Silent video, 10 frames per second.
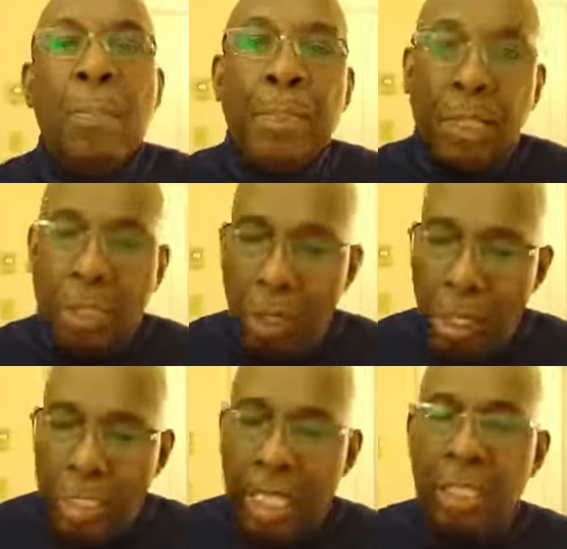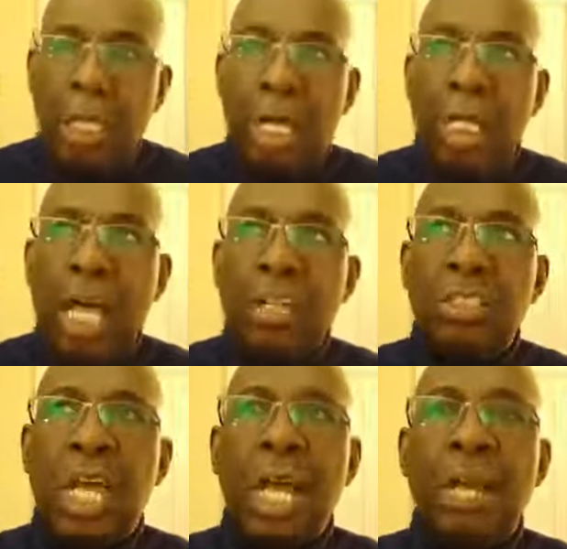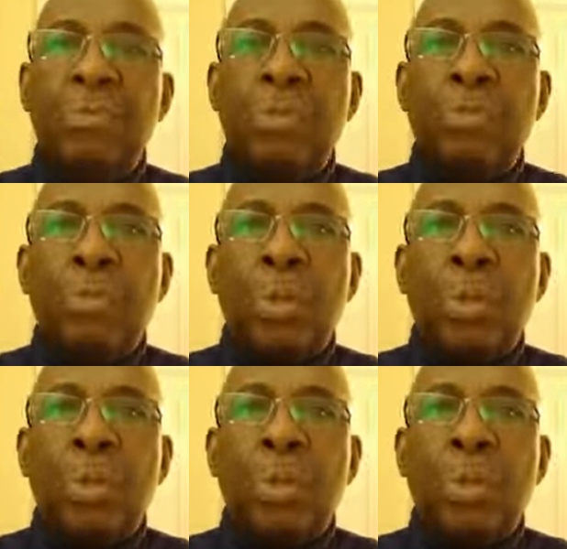Because then a lot of times,